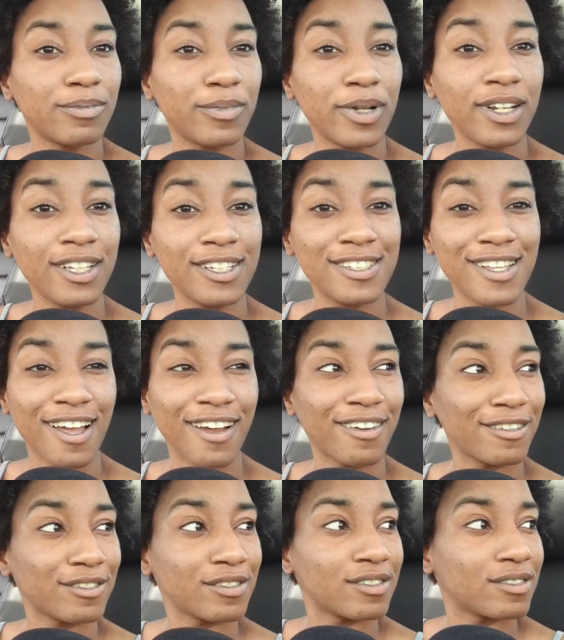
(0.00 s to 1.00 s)
Police
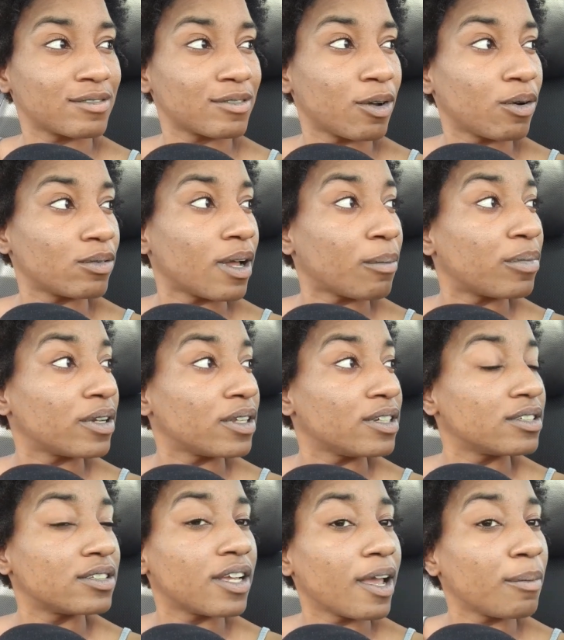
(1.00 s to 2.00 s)
sirens. Oh, not
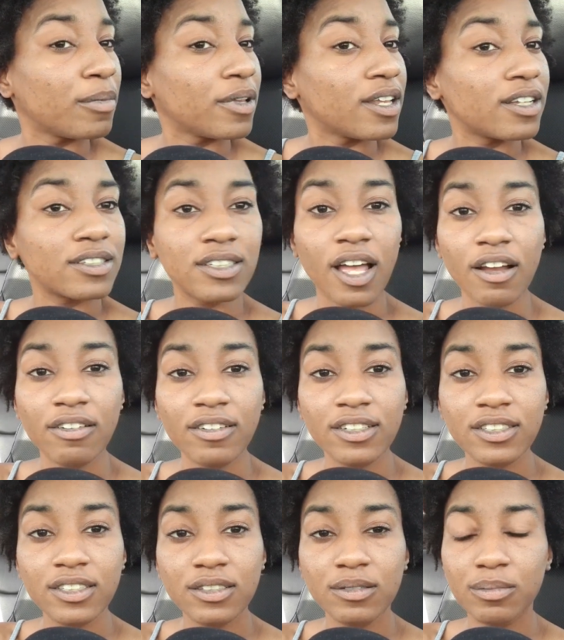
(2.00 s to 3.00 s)
police, ambulance
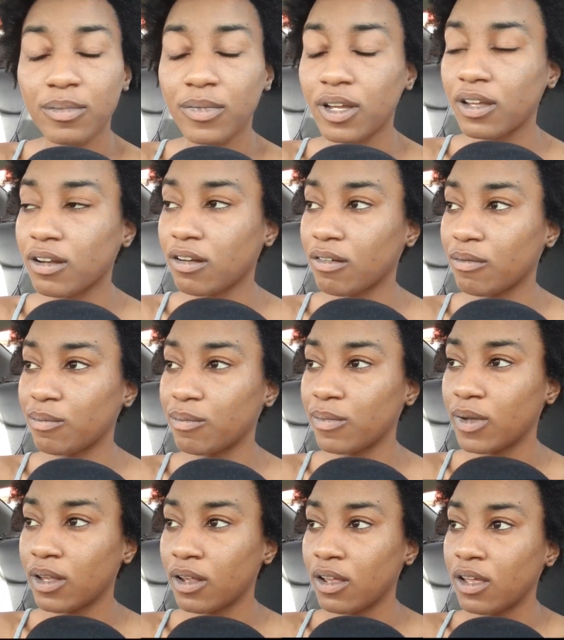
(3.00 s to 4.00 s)
sirens. But
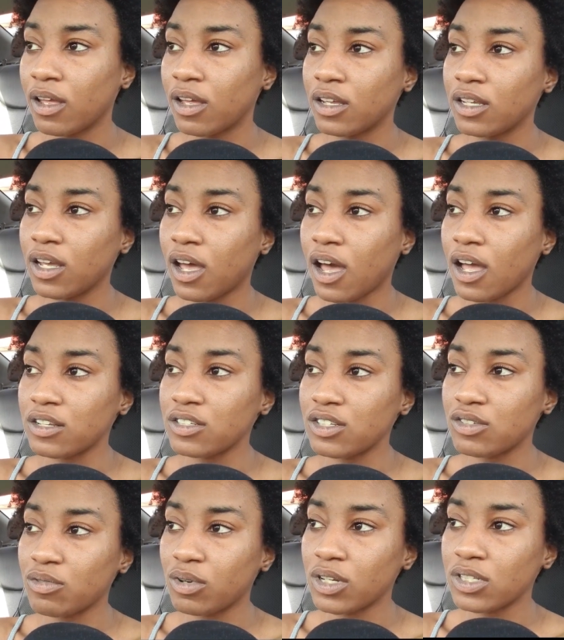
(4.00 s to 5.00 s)
yeah, I
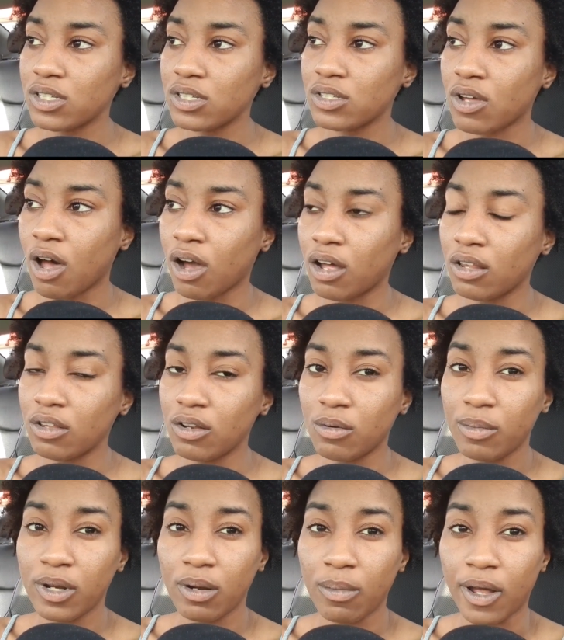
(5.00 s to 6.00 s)
just wanted to talk a little
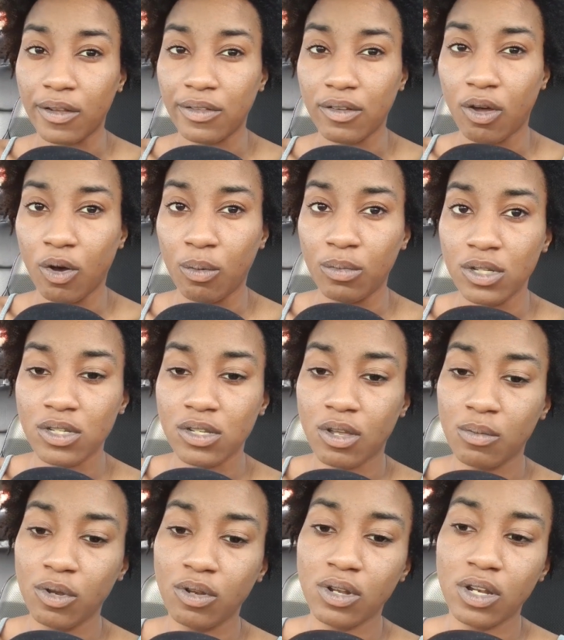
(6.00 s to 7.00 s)
bit about the homeless
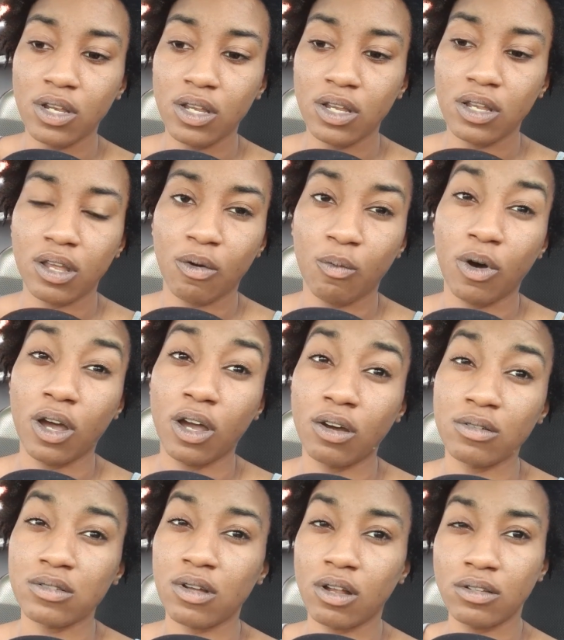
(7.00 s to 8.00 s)
community and what
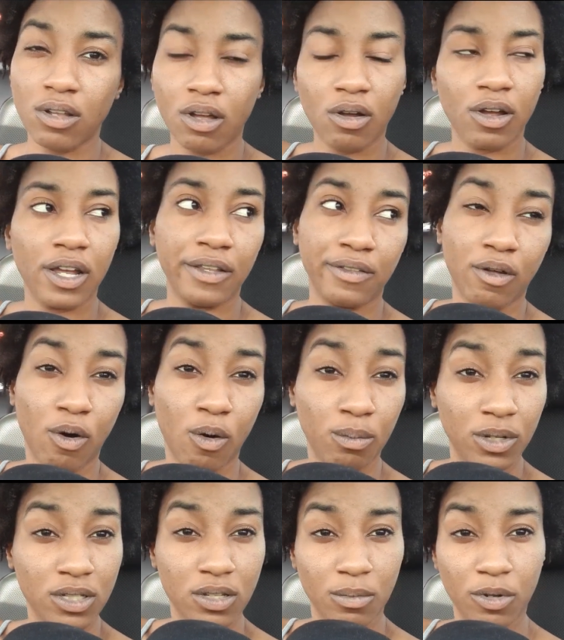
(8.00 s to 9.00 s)
goes on in the
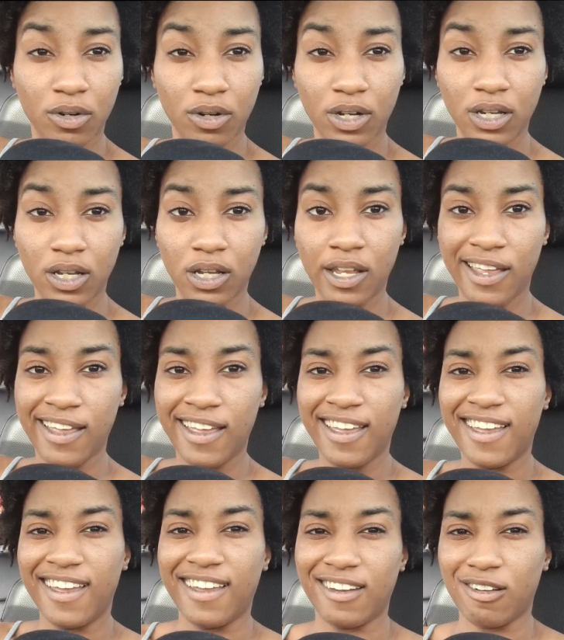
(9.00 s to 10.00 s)
homeless community,
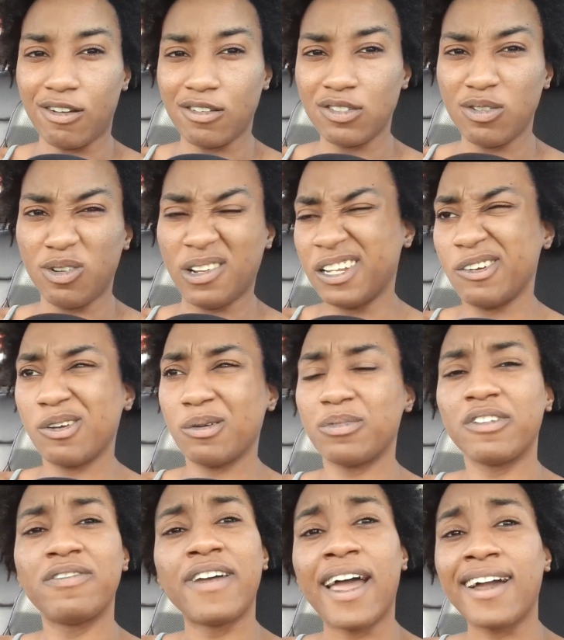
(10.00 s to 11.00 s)
and also clear up
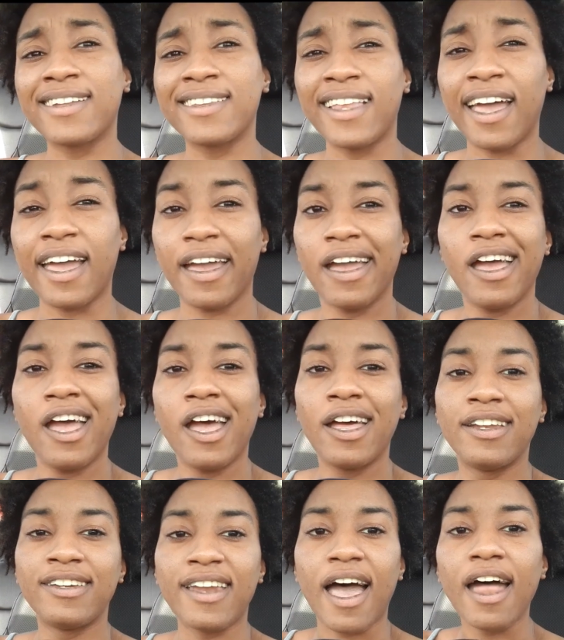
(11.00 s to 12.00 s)
the fact that
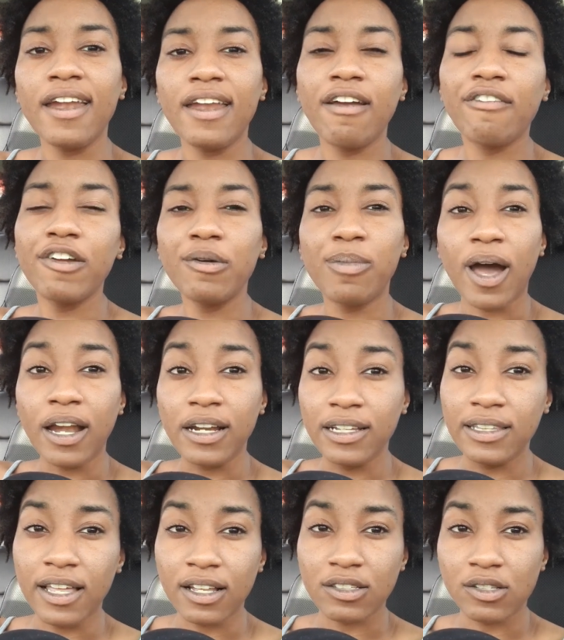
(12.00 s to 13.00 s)
not everybody
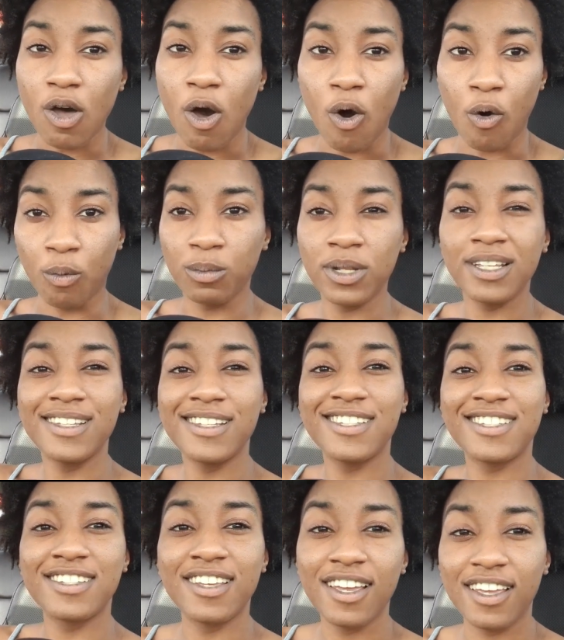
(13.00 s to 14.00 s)
that's
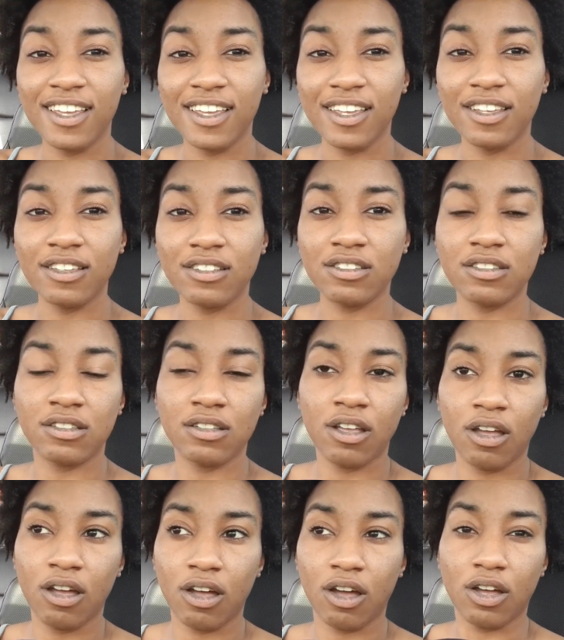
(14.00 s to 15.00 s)
homeless is
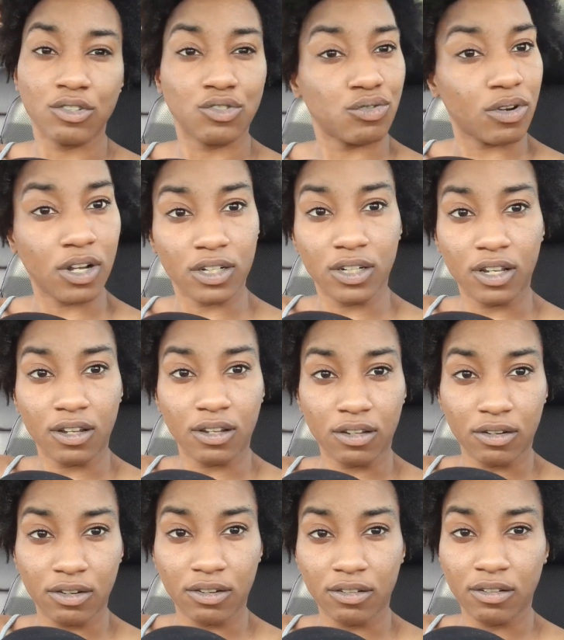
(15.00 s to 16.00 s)
a drug
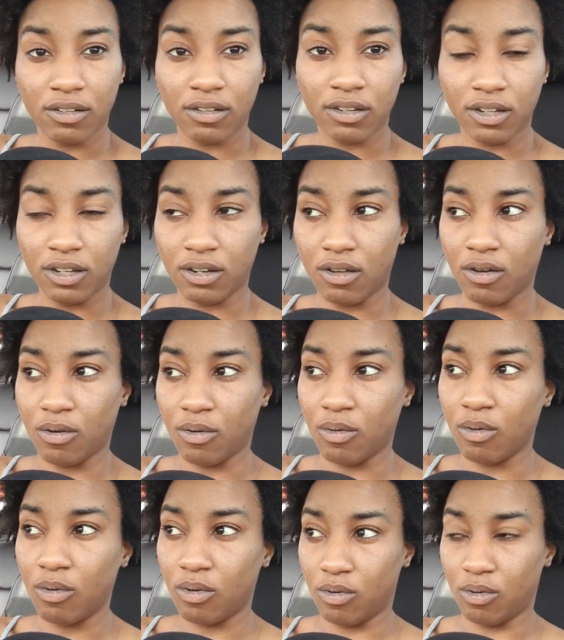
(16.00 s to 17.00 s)
dealer,
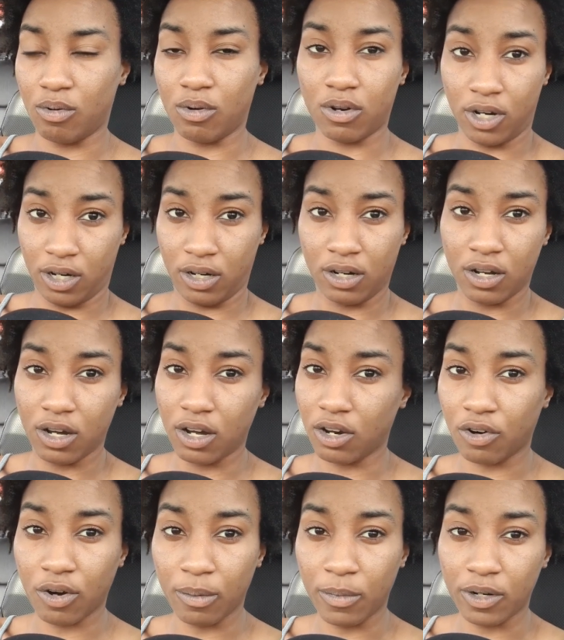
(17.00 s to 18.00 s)
or a
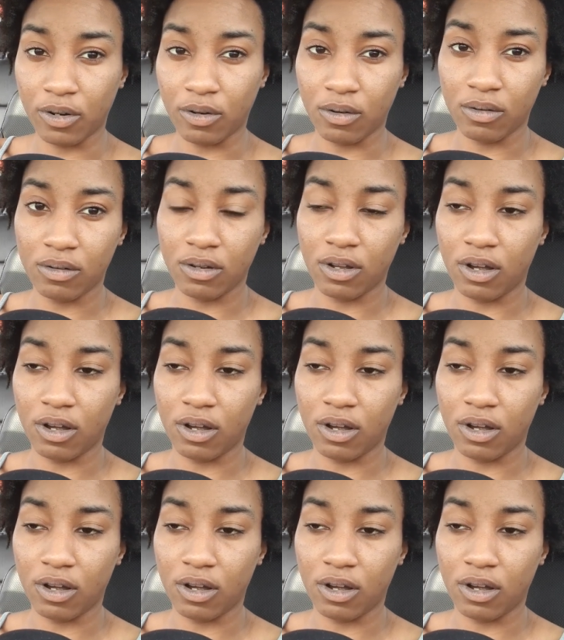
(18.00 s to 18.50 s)
criminal.